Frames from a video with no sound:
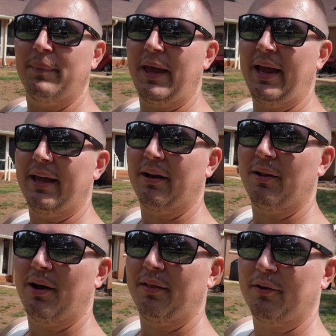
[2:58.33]
and a
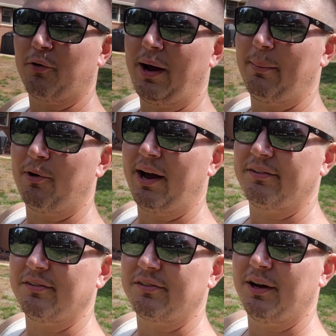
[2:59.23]
lot of the
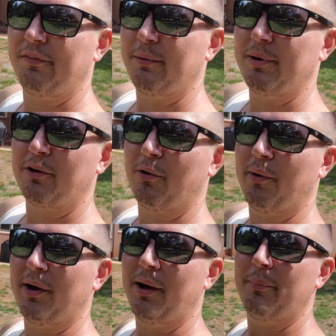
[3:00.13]
crabgrass and stuff that have been
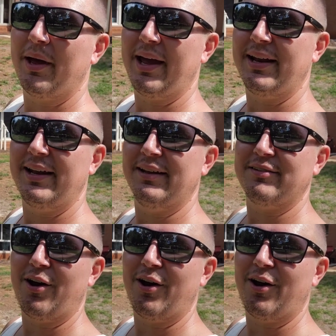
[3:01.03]
growing up and it is